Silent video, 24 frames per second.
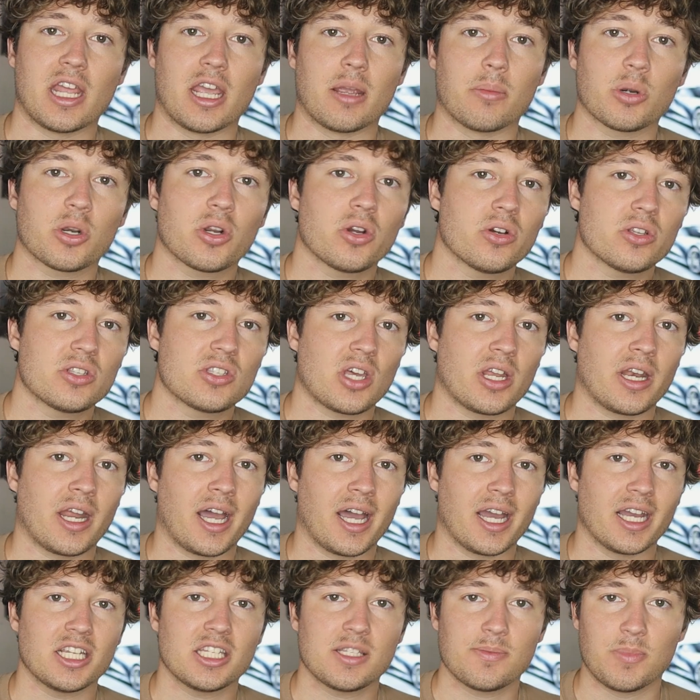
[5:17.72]
neighborhoods on
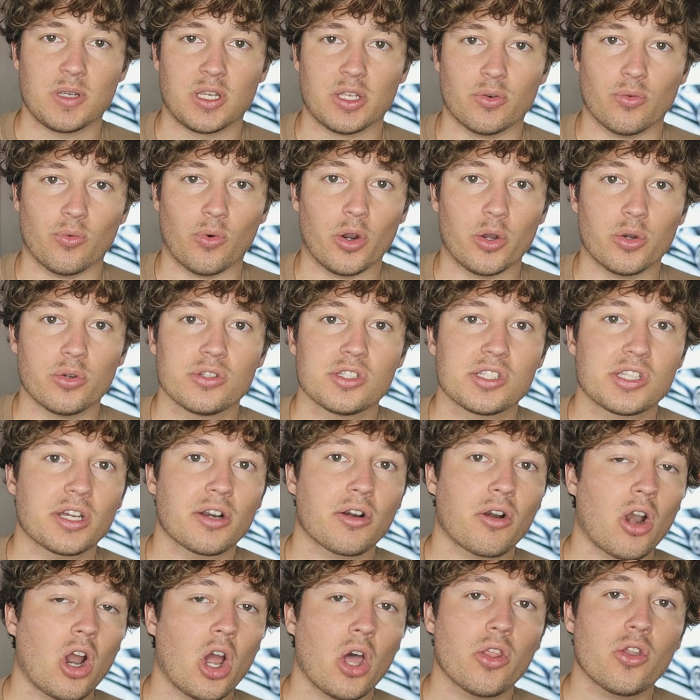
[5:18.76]
high-speed roads,
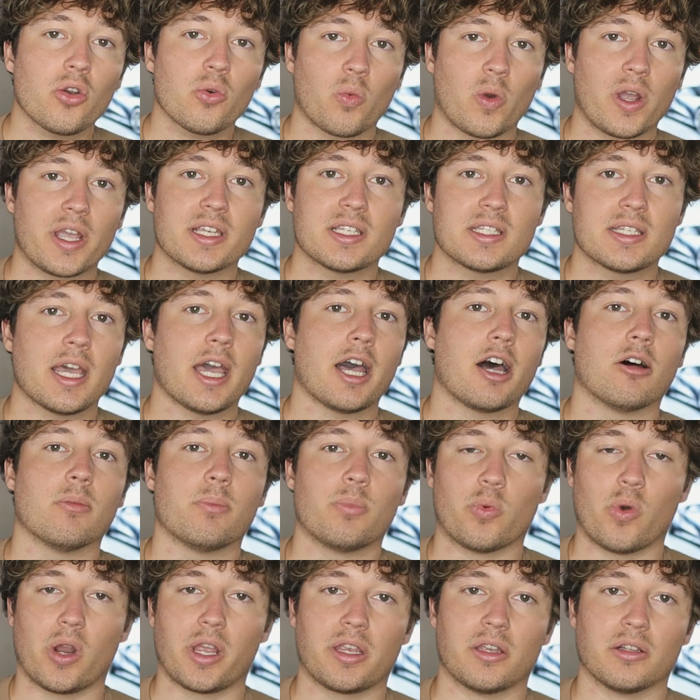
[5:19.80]
there are other ways to
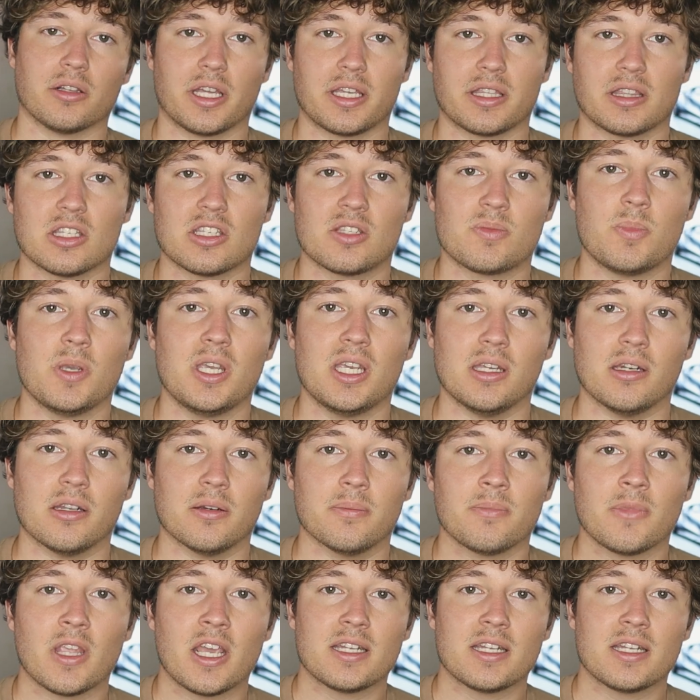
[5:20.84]
help regulate the speed.